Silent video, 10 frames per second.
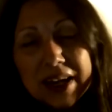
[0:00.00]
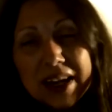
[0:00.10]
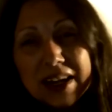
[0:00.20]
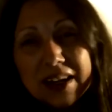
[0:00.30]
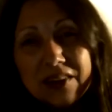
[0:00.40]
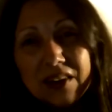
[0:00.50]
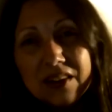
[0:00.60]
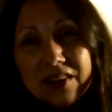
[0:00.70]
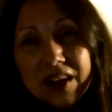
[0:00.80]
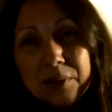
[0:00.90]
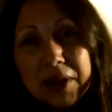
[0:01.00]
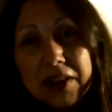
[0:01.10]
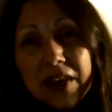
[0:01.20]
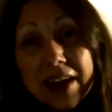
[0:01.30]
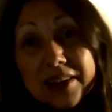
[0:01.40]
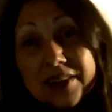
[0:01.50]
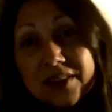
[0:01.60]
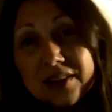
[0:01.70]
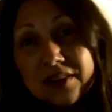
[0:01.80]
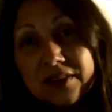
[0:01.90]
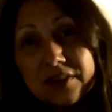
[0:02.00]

And I mean, that's